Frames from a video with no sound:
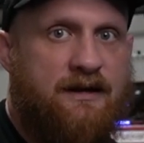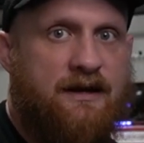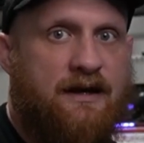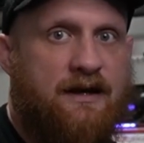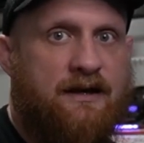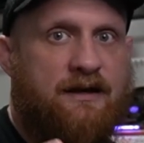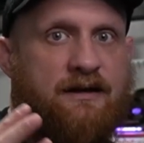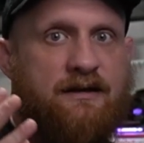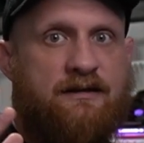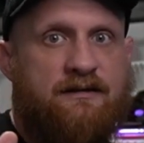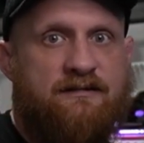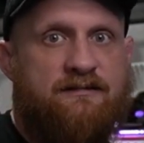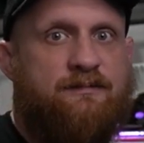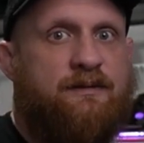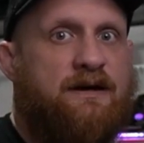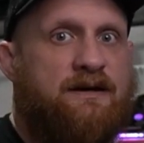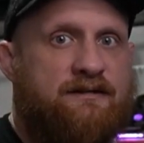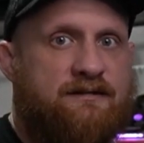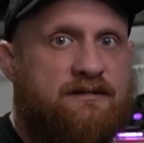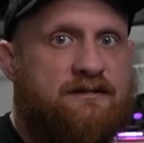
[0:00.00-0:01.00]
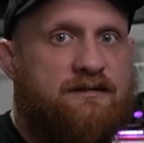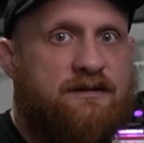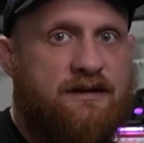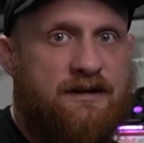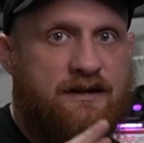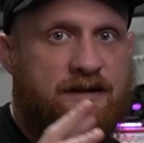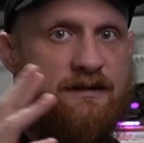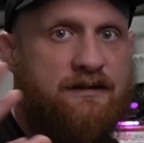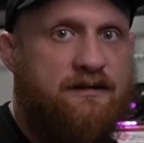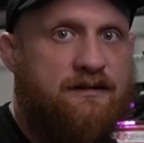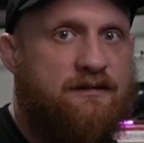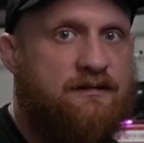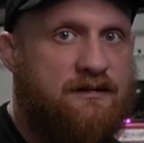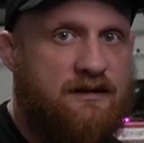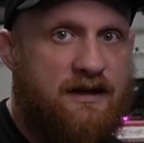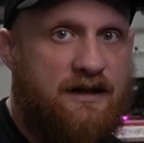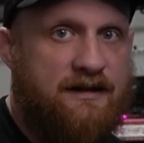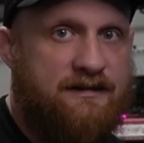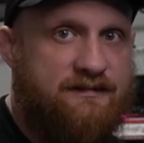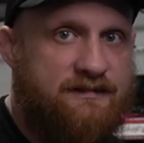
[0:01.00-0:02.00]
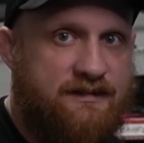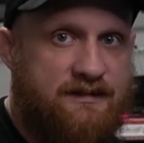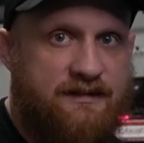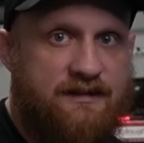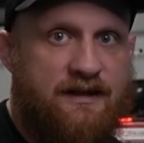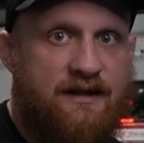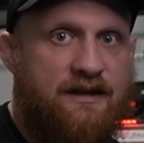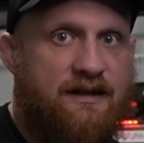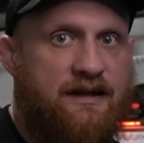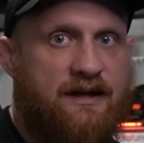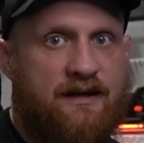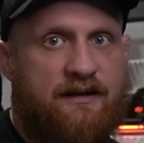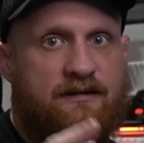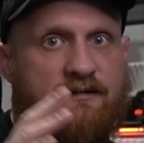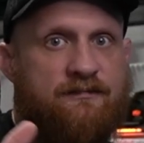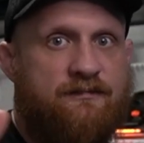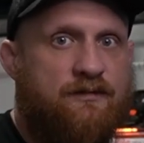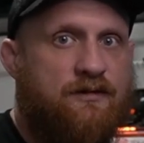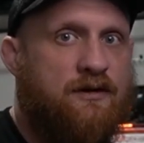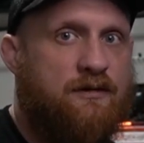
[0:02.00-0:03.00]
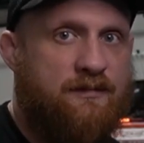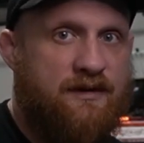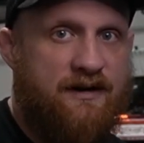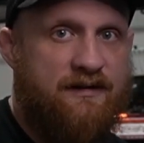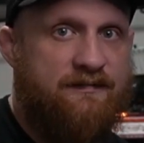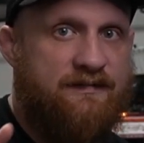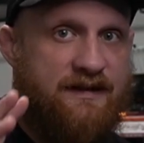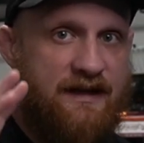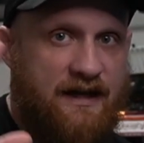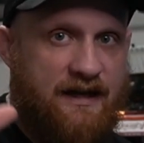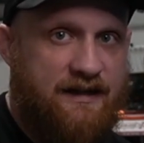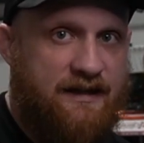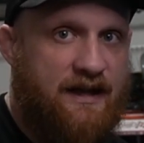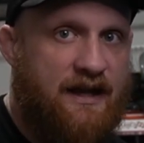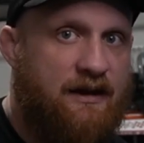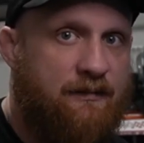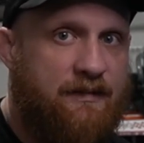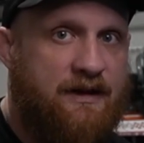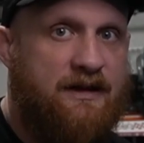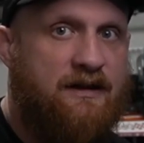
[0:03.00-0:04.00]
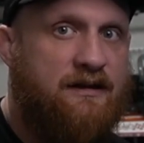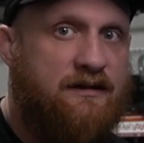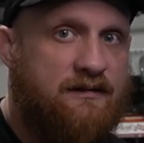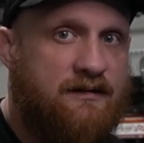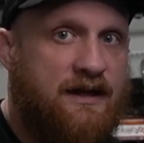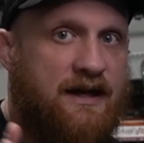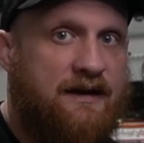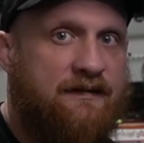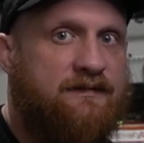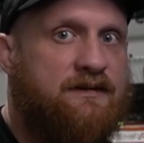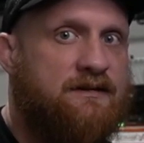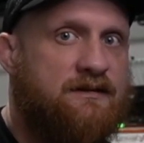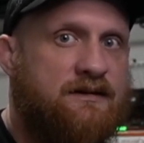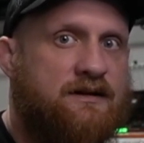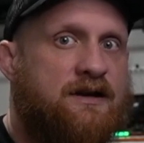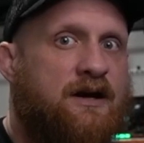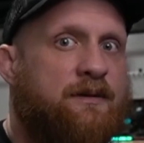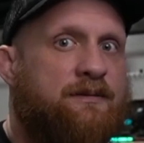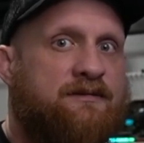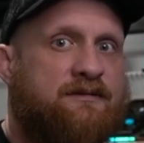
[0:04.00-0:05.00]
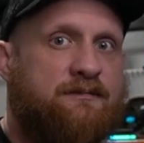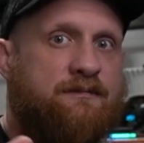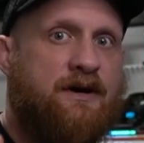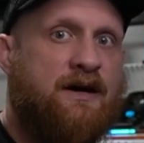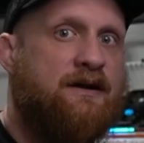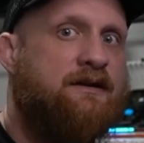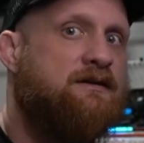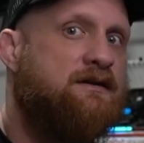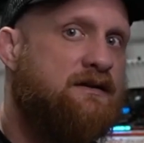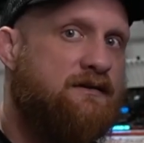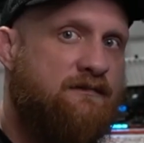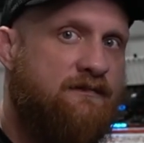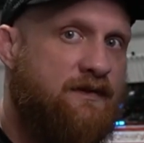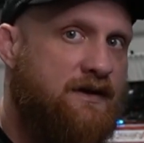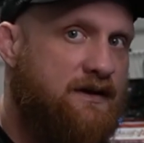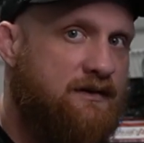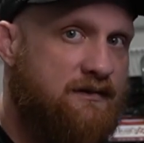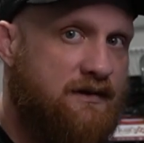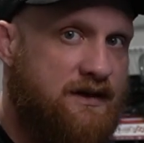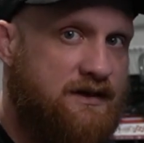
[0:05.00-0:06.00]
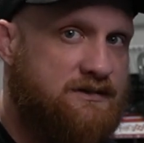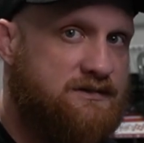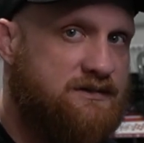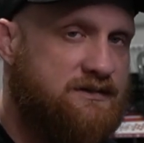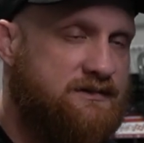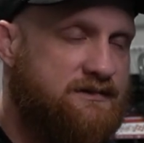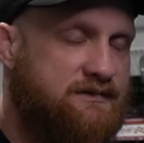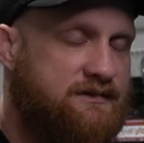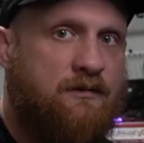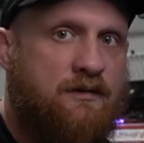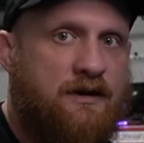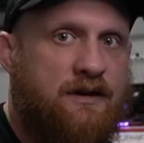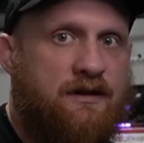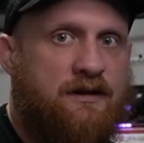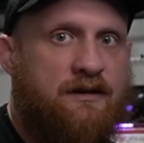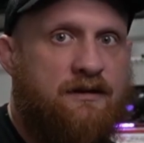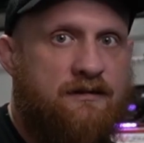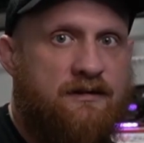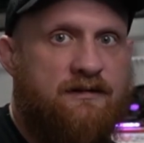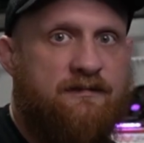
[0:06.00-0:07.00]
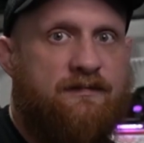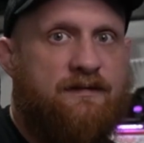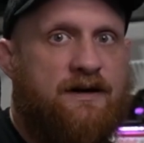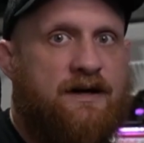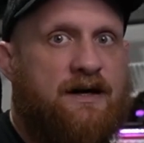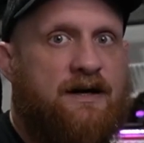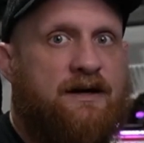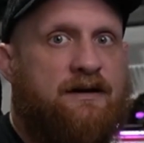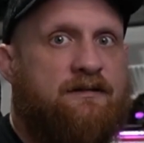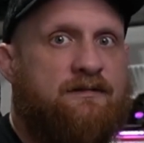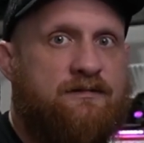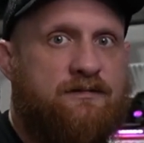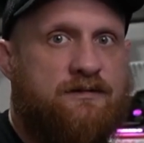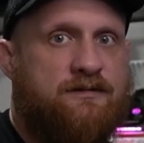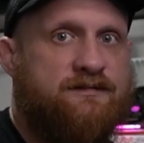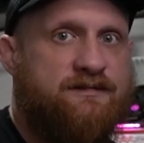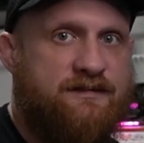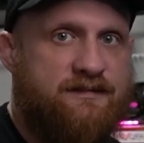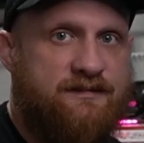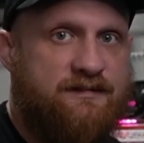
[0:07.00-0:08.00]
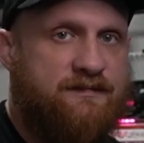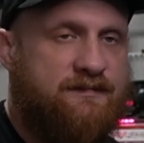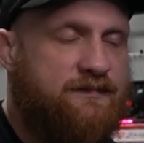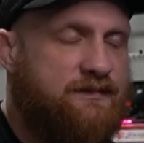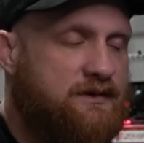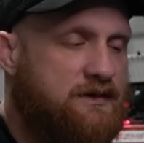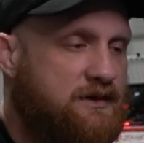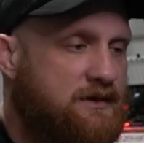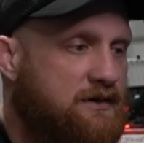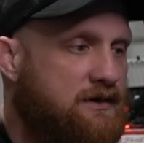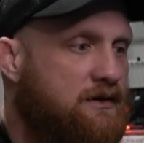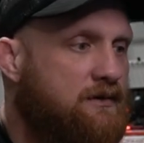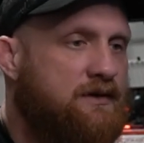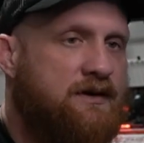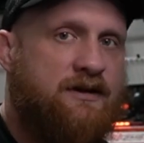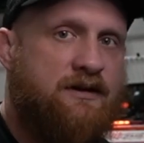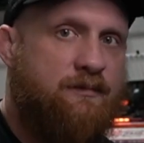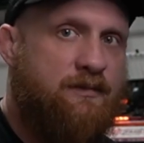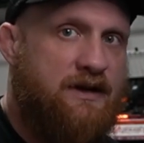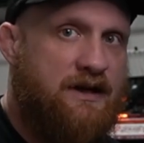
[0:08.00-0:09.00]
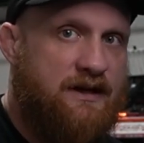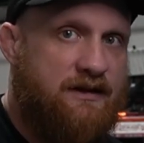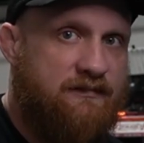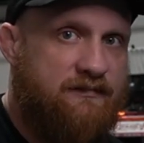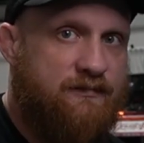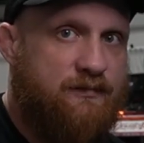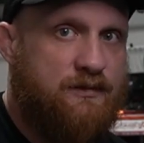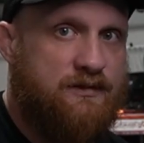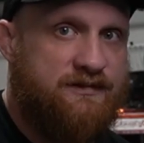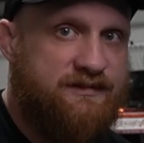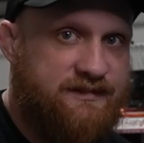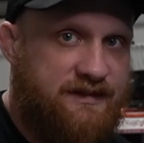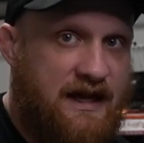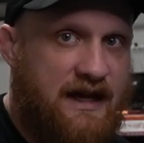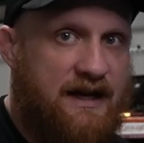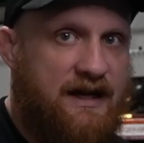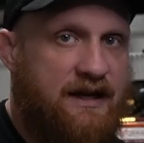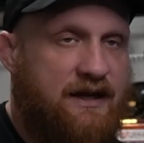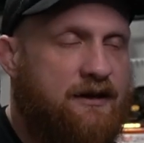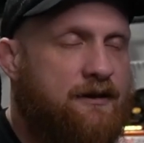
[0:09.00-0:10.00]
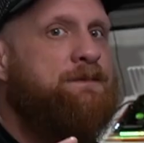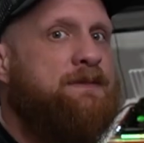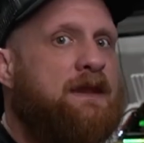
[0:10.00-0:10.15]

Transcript: that is basically utilizing any other form of dynamic, you'll have to look up some other configurations with UniFi. Of course, this is for going to be for static.